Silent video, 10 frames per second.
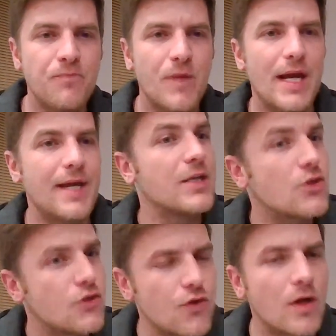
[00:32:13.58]
and i
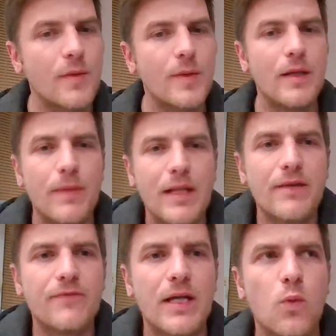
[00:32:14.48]
strongly
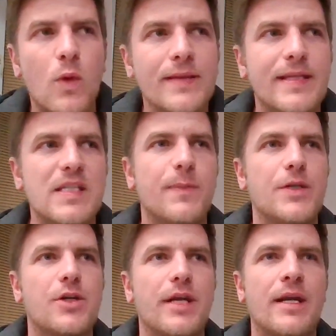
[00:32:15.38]
believe that one
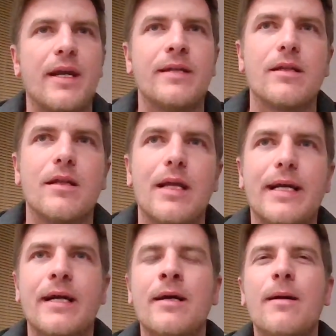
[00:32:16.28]
dispatcher can handle
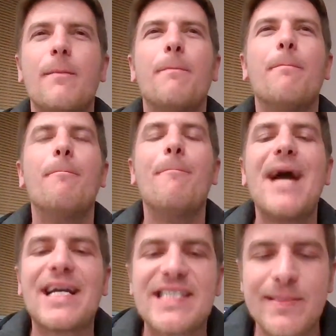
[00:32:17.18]
like
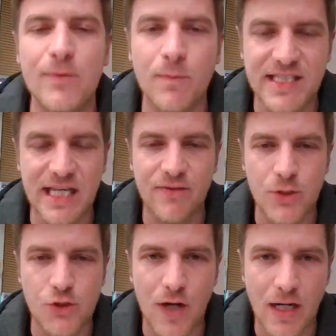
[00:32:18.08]
maximum seven
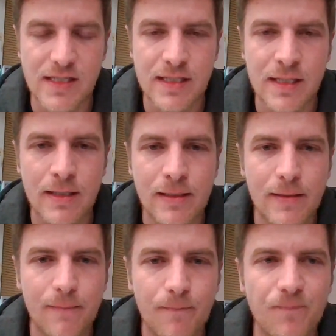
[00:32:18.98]
trucks
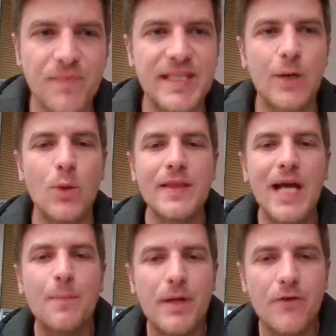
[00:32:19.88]
they will
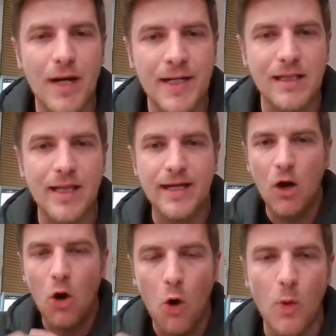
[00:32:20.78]
not be running like
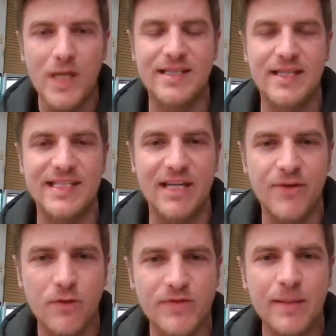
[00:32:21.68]
always the
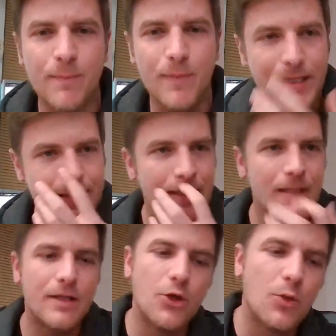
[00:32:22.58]
seven of them, but
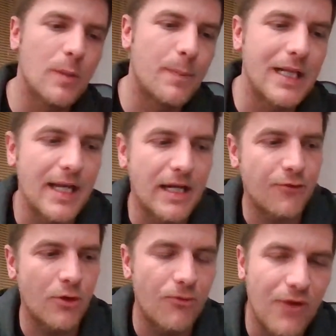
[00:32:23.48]
you will be like
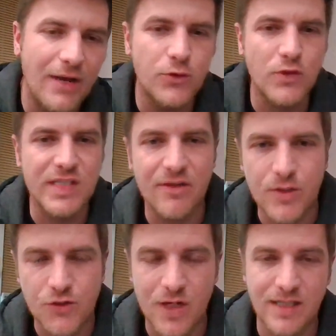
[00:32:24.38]
from five to seven
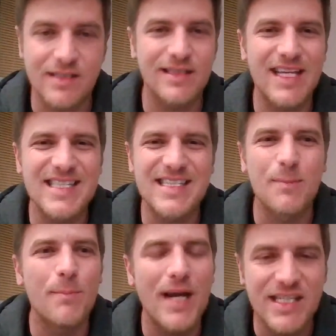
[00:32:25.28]
trucks. That's the
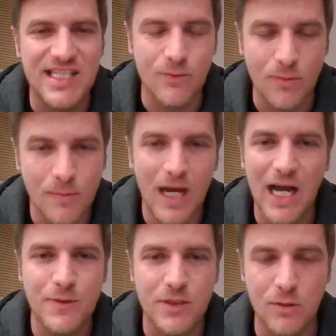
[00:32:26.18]
maximum,
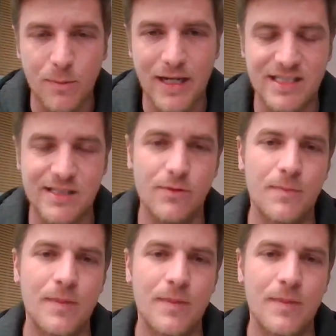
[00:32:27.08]
absolute maximum.